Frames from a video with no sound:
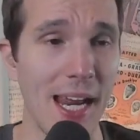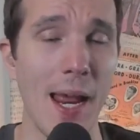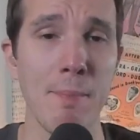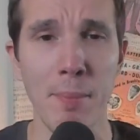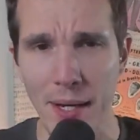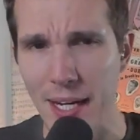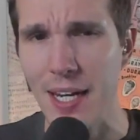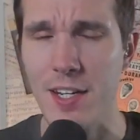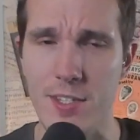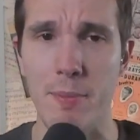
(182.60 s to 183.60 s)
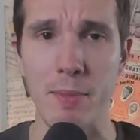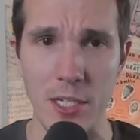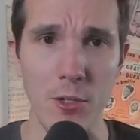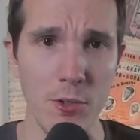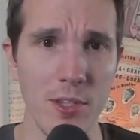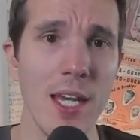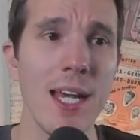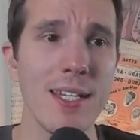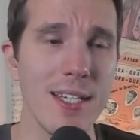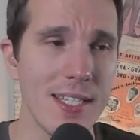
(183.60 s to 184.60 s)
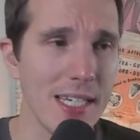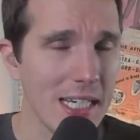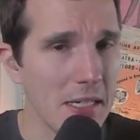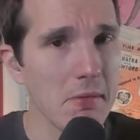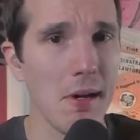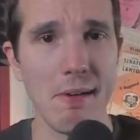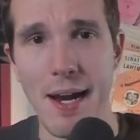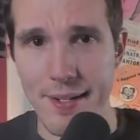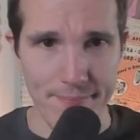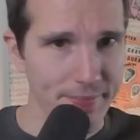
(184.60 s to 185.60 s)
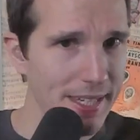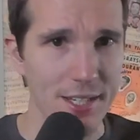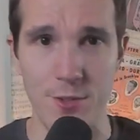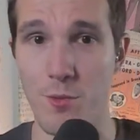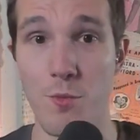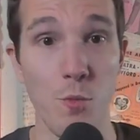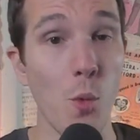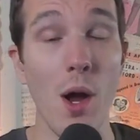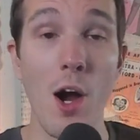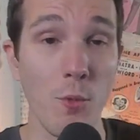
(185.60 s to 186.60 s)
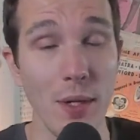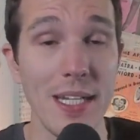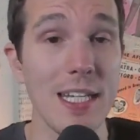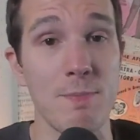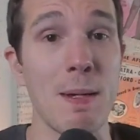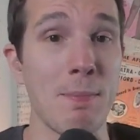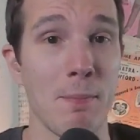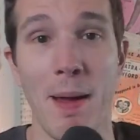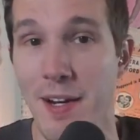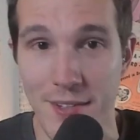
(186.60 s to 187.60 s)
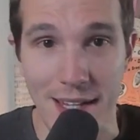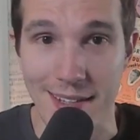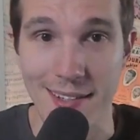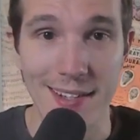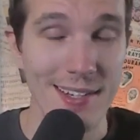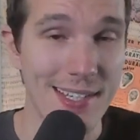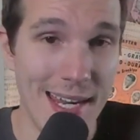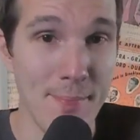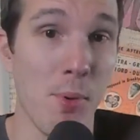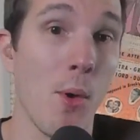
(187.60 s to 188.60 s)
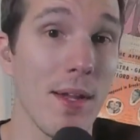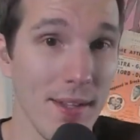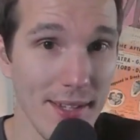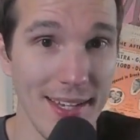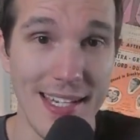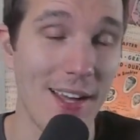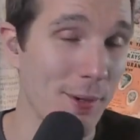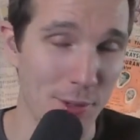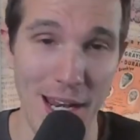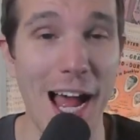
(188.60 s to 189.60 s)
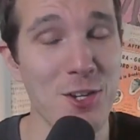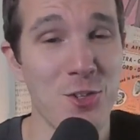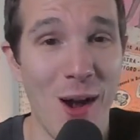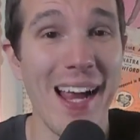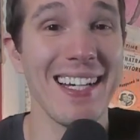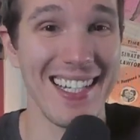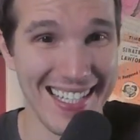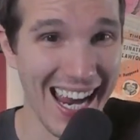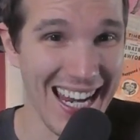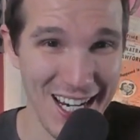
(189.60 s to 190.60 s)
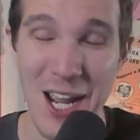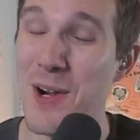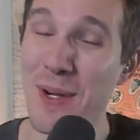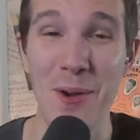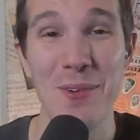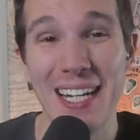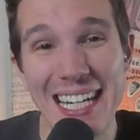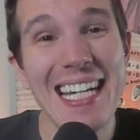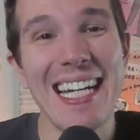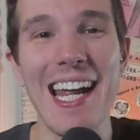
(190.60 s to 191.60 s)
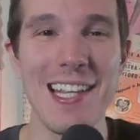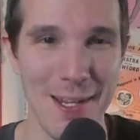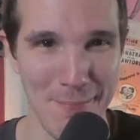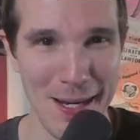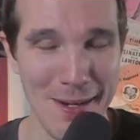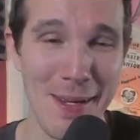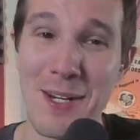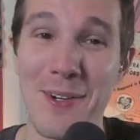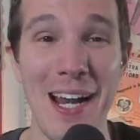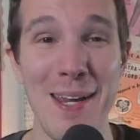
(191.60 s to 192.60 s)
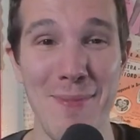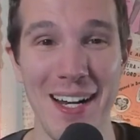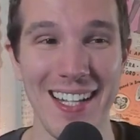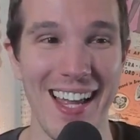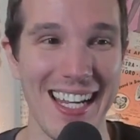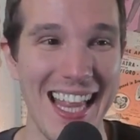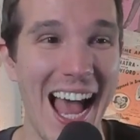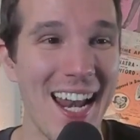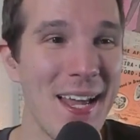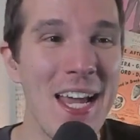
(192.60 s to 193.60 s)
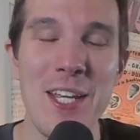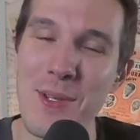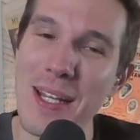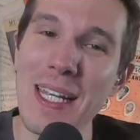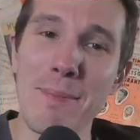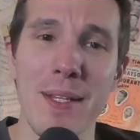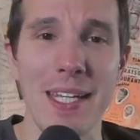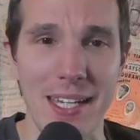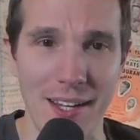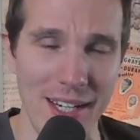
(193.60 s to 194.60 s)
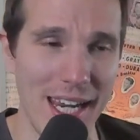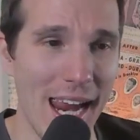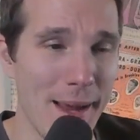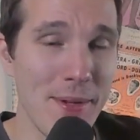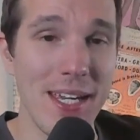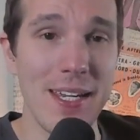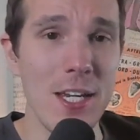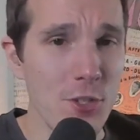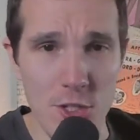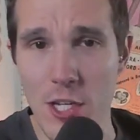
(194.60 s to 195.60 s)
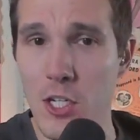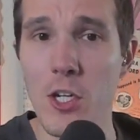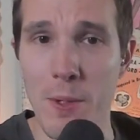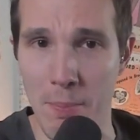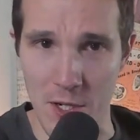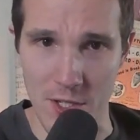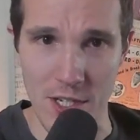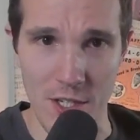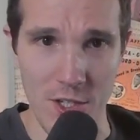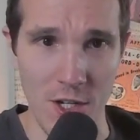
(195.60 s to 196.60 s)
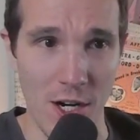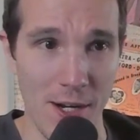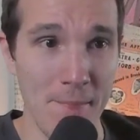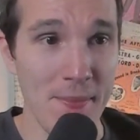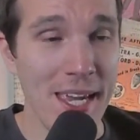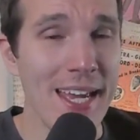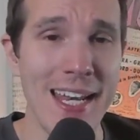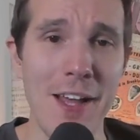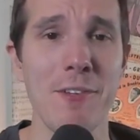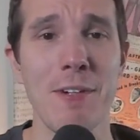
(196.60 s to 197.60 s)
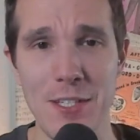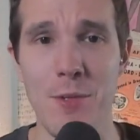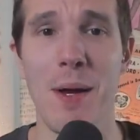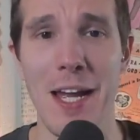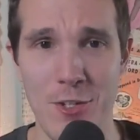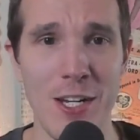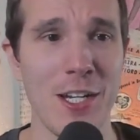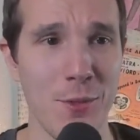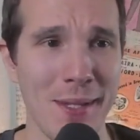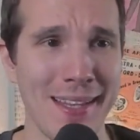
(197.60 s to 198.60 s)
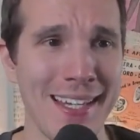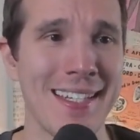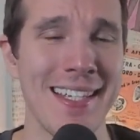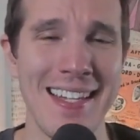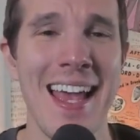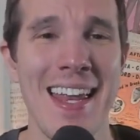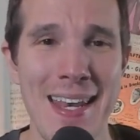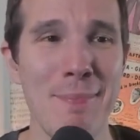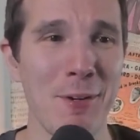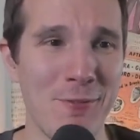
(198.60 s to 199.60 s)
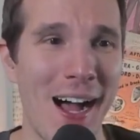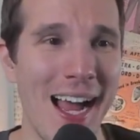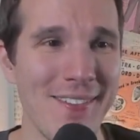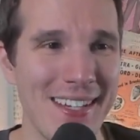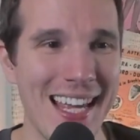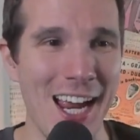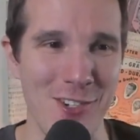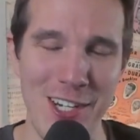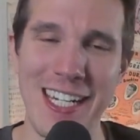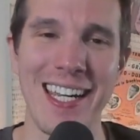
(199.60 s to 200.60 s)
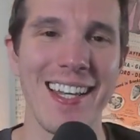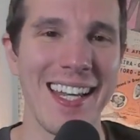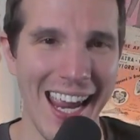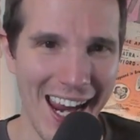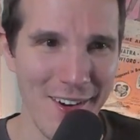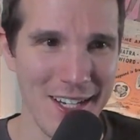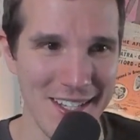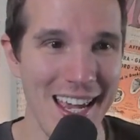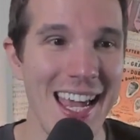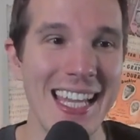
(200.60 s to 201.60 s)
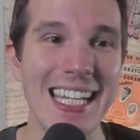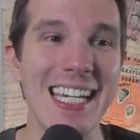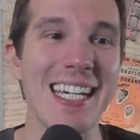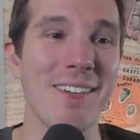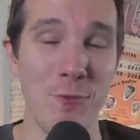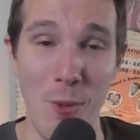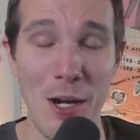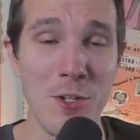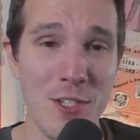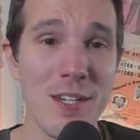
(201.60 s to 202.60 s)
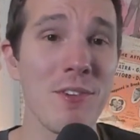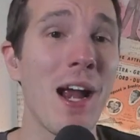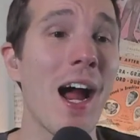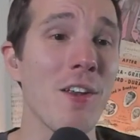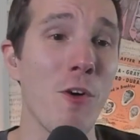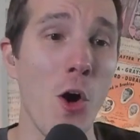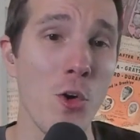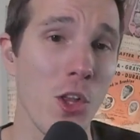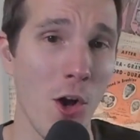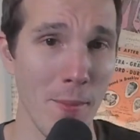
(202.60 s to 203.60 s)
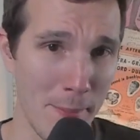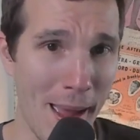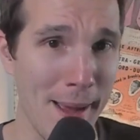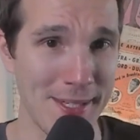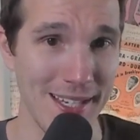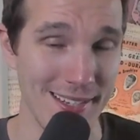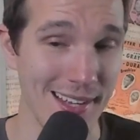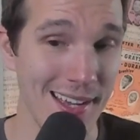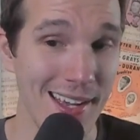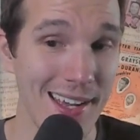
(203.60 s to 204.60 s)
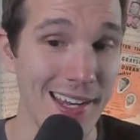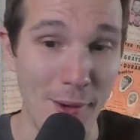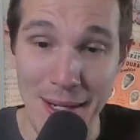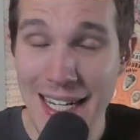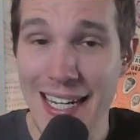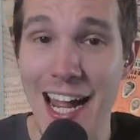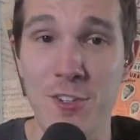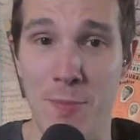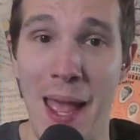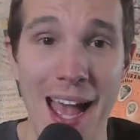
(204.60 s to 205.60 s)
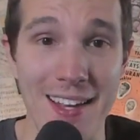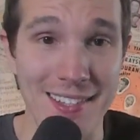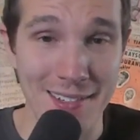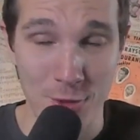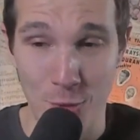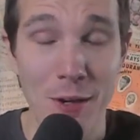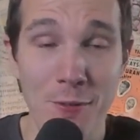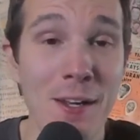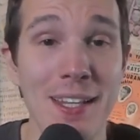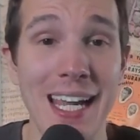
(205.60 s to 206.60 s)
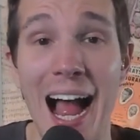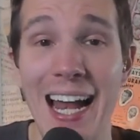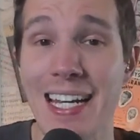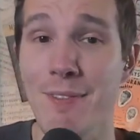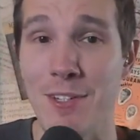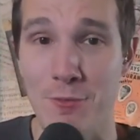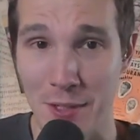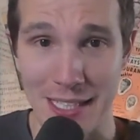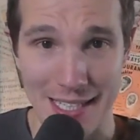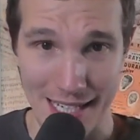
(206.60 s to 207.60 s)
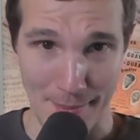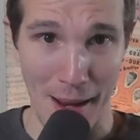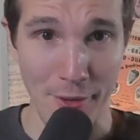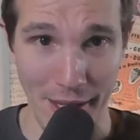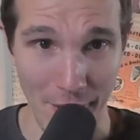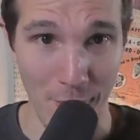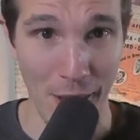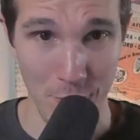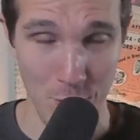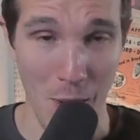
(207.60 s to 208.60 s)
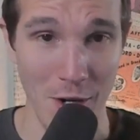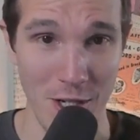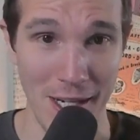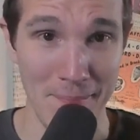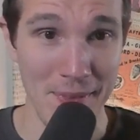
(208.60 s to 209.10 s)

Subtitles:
and bringing in some youth to see, all right, are one of these people better than Tim Boyle? Now that we're not trying to tank, we don't need Nathan Peterman or anybody like that. So I think Malik Cunningham is just a good person to star. Now, the reason why I cheated with this is number 5 is actually Keelan Harris, the wide receiver out of Oklahoma Baptist. He didn't catch a pass. Quite frankly, I didn't even really see him out there when I was watching.